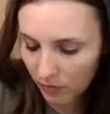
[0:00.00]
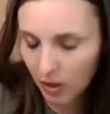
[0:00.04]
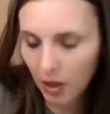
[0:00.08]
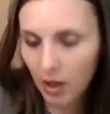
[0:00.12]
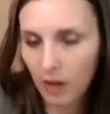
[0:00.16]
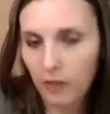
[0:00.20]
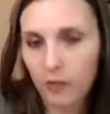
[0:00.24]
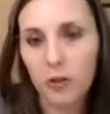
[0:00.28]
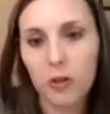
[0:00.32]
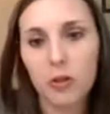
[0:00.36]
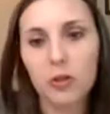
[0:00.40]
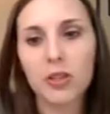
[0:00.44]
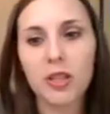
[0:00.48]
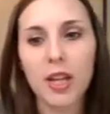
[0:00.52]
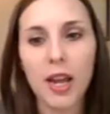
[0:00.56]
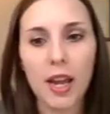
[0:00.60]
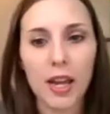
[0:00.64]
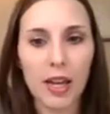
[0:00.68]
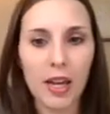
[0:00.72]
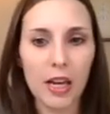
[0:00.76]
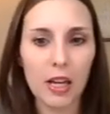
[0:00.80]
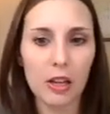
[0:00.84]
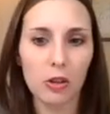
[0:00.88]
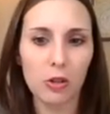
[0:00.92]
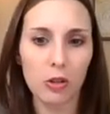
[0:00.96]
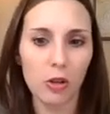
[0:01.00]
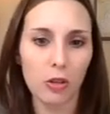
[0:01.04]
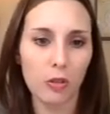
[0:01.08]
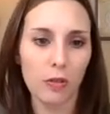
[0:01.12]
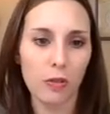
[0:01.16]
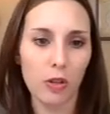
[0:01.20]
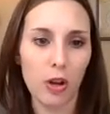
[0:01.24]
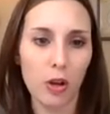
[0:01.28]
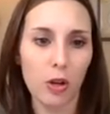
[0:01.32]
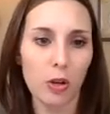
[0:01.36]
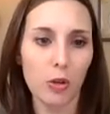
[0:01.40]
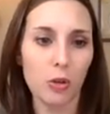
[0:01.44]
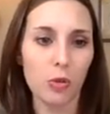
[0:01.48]
If you say either of
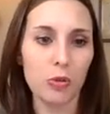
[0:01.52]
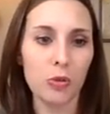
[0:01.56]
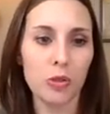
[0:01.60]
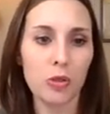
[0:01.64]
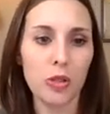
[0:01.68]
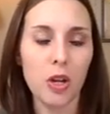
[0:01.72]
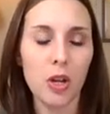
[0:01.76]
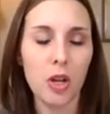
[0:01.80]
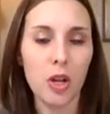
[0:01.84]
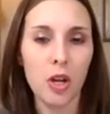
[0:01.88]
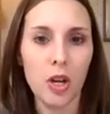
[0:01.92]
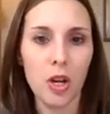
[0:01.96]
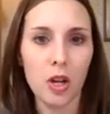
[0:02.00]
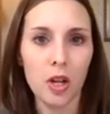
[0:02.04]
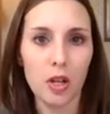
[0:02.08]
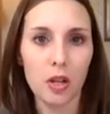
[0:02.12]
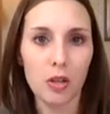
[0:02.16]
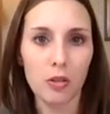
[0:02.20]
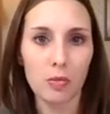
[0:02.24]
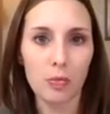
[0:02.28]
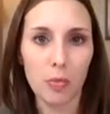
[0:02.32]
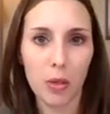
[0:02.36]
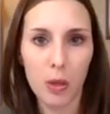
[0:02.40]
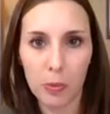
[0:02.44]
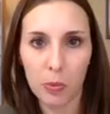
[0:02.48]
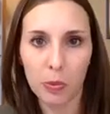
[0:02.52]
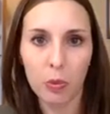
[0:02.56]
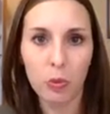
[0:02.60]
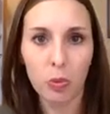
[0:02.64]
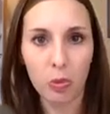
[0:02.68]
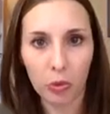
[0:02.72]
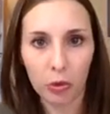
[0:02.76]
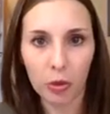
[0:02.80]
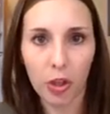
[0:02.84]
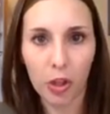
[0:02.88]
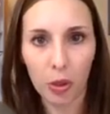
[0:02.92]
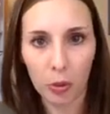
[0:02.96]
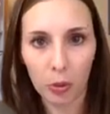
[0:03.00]
those, people
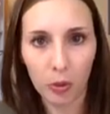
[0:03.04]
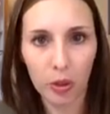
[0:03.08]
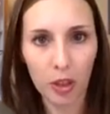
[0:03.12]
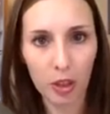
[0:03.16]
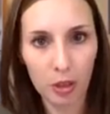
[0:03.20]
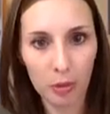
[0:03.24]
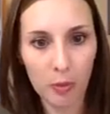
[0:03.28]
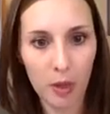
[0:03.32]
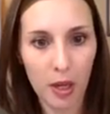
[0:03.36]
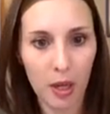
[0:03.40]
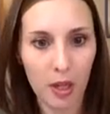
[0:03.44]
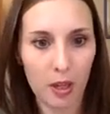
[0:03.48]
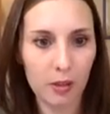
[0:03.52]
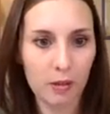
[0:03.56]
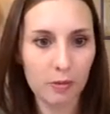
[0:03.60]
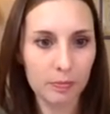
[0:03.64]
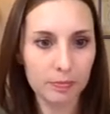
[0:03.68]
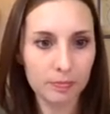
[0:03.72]
will know what you mean.